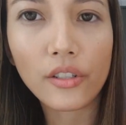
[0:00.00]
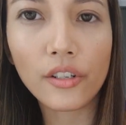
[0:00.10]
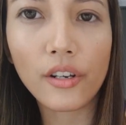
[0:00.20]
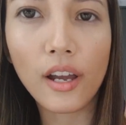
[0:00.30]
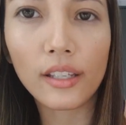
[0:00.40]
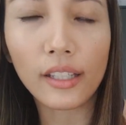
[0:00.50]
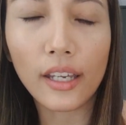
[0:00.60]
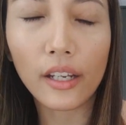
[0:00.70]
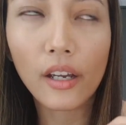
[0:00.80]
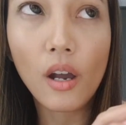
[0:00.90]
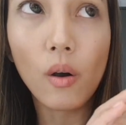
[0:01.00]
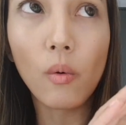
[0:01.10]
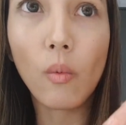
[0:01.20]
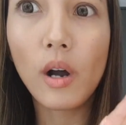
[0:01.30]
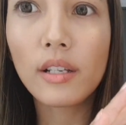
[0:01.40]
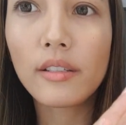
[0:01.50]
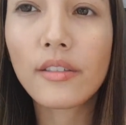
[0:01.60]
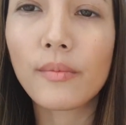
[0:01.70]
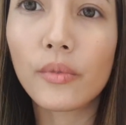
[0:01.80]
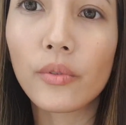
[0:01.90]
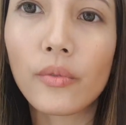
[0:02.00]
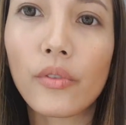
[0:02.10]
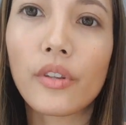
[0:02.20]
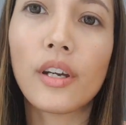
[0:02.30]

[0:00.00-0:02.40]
are not like one smooth